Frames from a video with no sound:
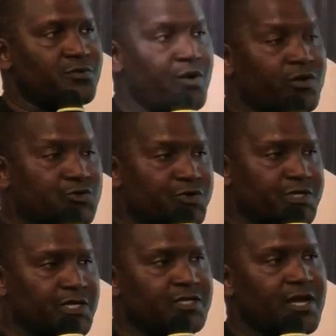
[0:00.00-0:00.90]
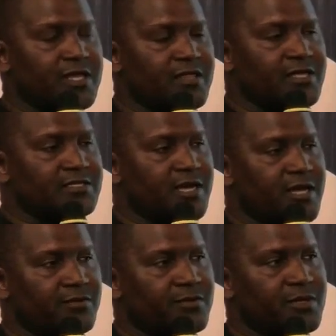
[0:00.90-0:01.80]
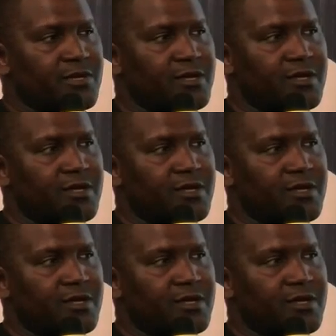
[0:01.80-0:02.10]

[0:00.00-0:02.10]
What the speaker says: But what we did at that time,